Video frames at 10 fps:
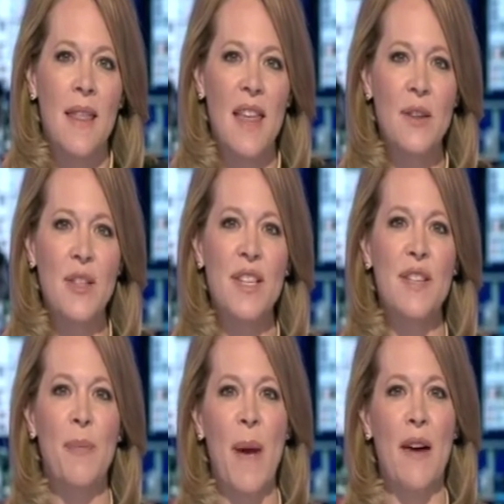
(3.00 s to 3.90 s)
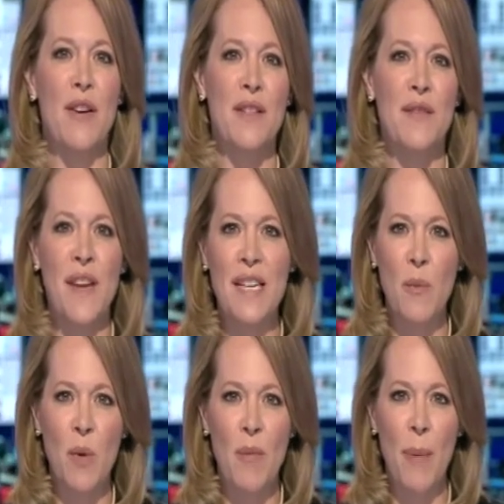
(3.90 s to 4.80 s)
Thousands of parents fed
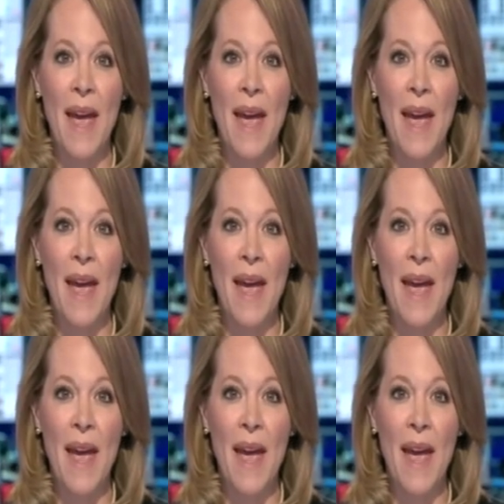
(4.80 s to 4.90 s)
up with